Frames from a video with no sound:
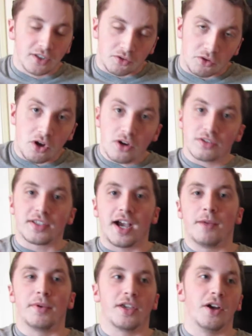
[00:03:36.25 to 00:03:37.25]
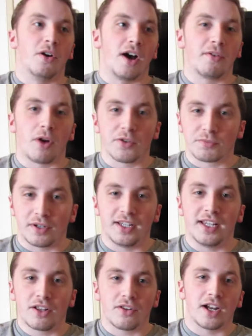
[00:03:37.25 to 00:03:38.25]
Long time ago, I was running
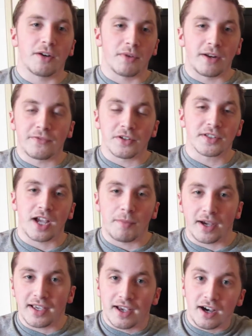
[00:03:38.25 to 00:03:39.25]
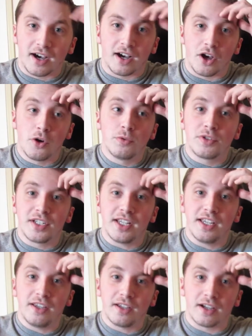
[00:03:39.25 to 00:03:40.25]
Eclair when I first got my uh,
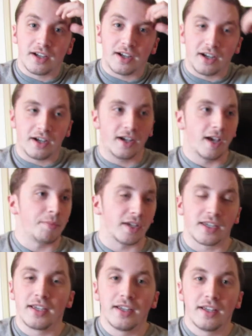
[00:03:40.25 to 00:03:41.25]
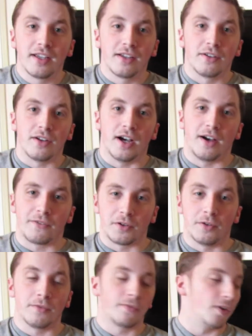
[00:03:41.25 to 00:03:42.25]
OG uh, Epic uh,
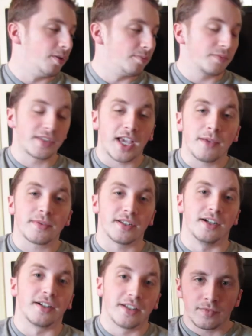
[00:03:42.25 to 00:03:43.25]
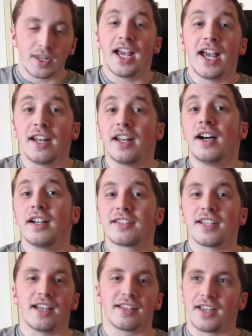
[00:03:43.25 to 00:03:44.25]
from from Samsung. And us
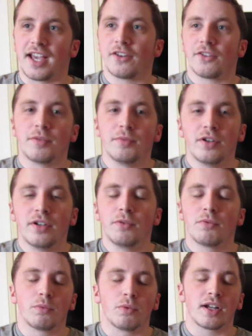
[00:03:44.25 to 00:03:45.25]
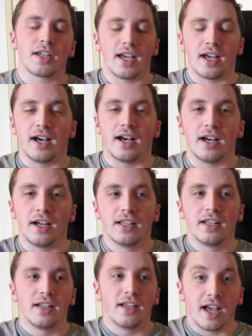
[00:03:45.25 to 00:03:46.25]
as the Android community would work a uh,
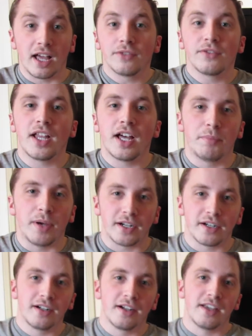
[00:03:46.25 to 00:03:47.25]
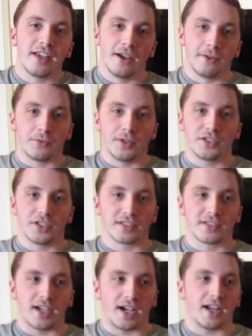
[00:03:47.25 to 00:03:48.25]
hell of a lot better if we
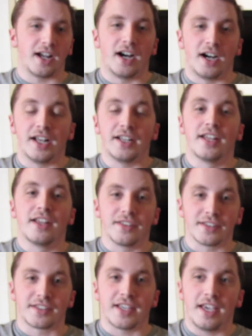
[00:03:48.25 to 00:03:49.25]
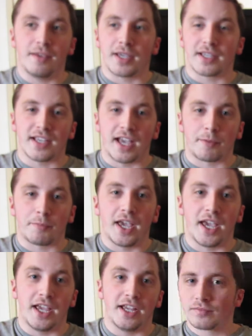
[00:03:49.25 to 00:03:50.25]
just got on the same exact
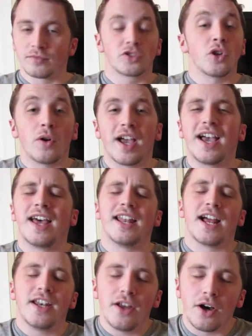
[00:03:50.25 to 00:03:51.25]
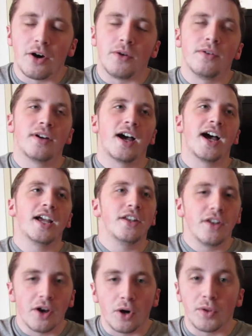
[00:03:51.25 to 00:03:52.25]
page. So, and I know, I
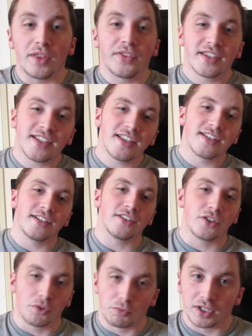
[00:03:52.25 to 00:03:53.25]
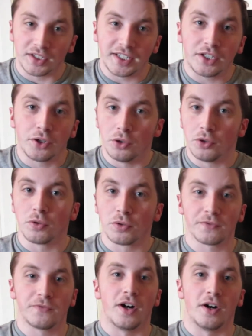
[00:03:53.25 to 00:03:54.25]
know that this isn't really Google's
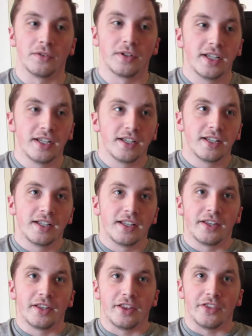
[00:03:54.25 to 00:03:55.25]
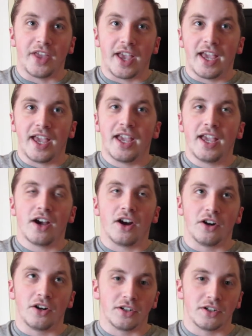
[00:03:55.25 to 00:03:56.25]
fault they
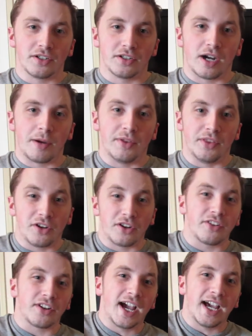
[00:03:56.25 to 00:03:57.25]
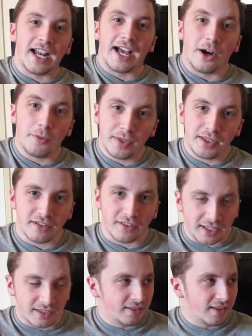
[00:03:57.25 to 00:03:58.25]
are i mean they're they're kind of helping they're
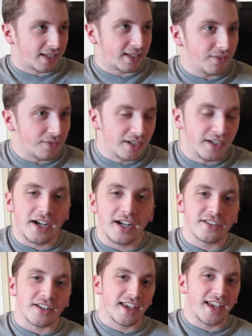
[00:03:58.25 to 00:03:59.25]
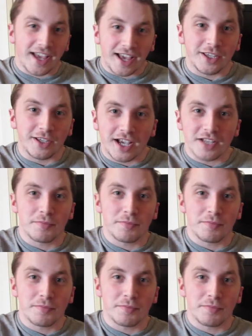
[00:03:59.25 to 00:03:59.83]
like like giving a nudge like hey you guys